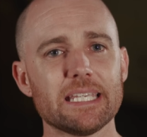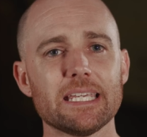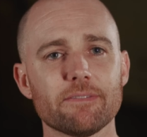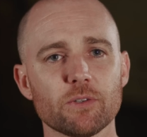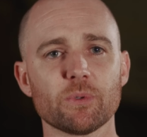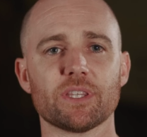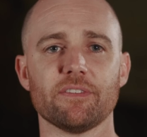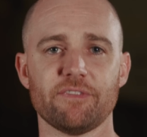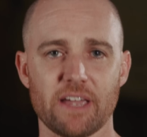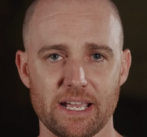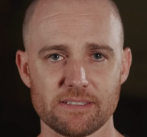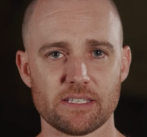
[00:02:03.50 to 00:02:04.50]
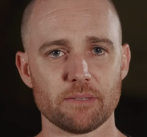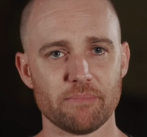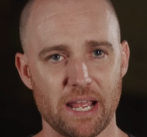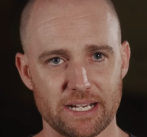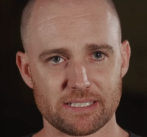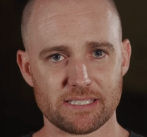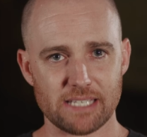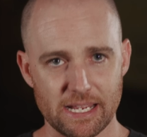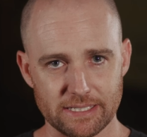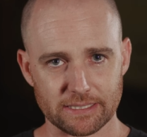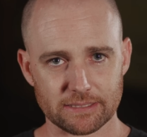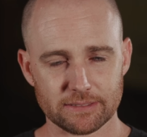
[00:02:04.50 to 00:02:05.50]
even with the fans at the max
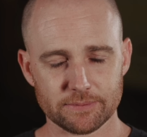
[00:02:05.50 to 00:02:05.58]
setting.